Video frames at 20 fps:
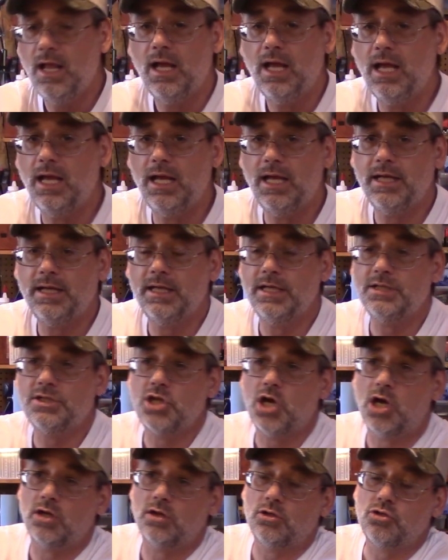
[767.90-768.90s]
And is
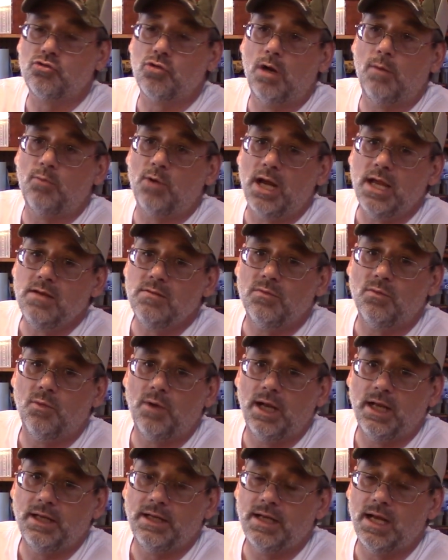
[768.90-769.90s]
Donald Trump right
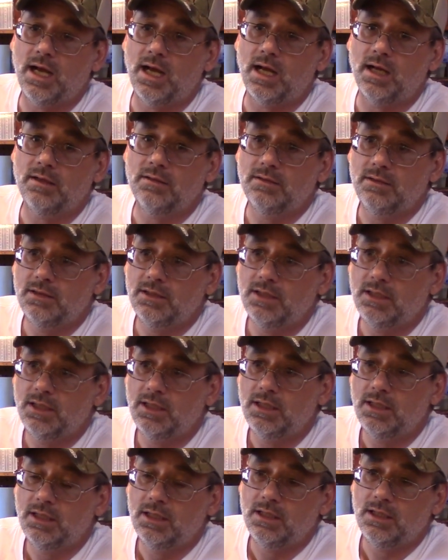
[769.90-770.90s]
when uh,
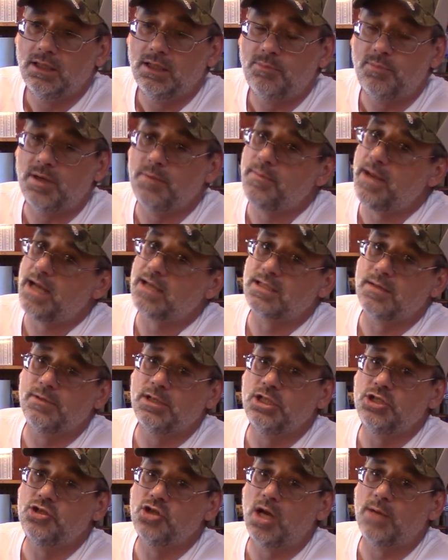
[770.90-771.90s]
bring back some of
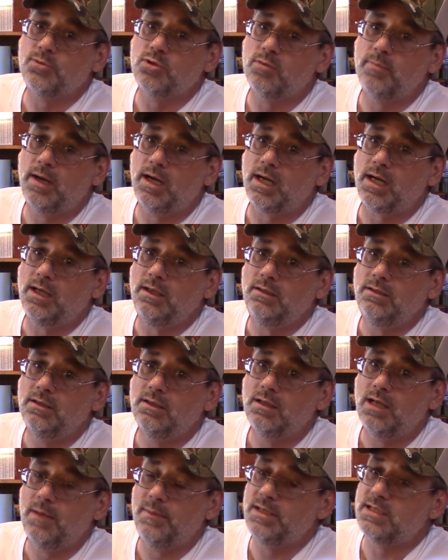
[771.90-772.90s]
these jobs to America?
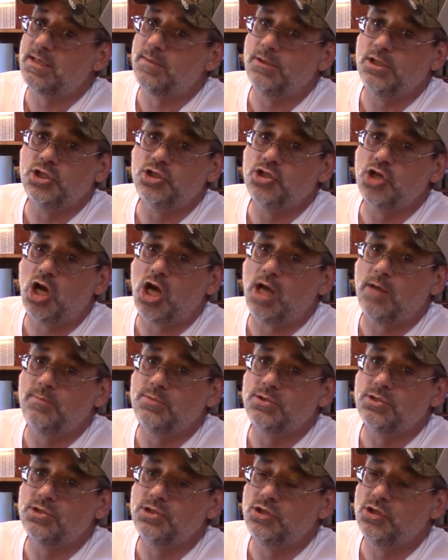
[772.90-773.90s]
I mean, some of these
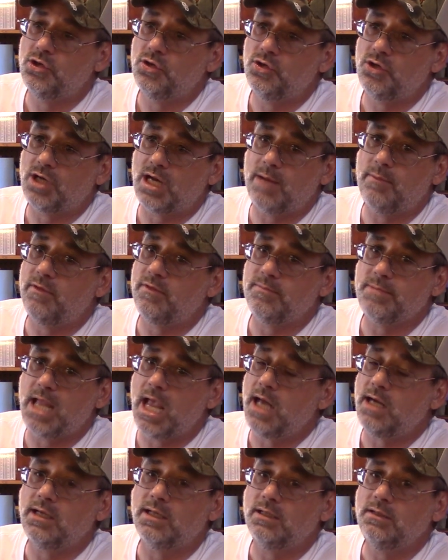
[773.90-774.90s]
jobs, you know, they're coming from
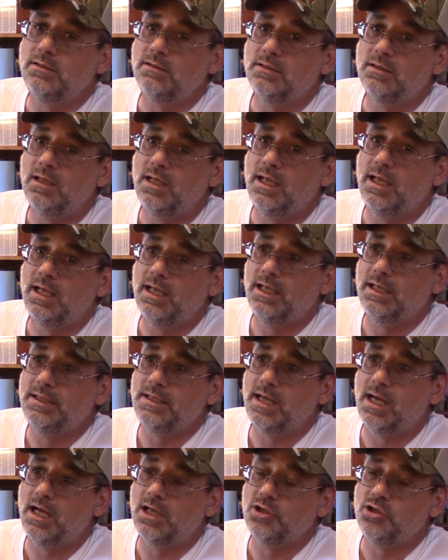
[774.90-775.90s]
Canada. And,
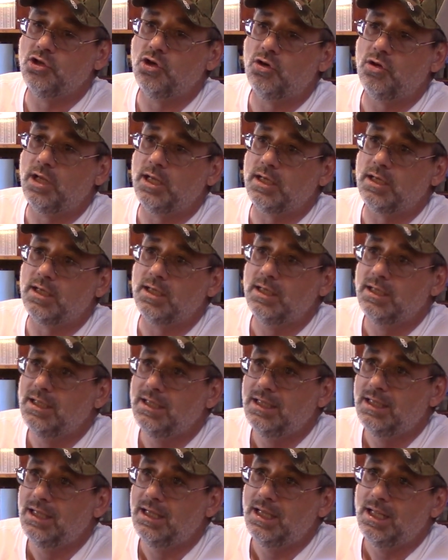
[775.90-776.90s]
uh, you know, like,
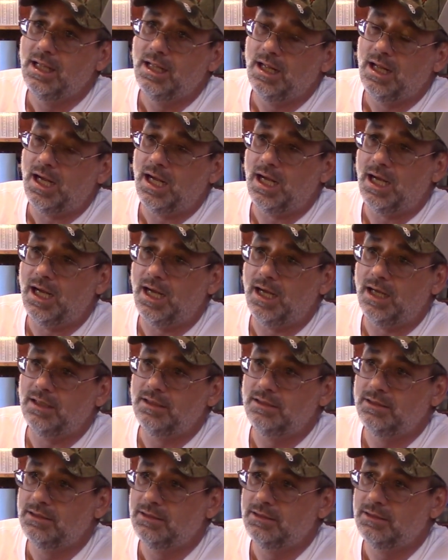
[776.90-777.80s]
uh,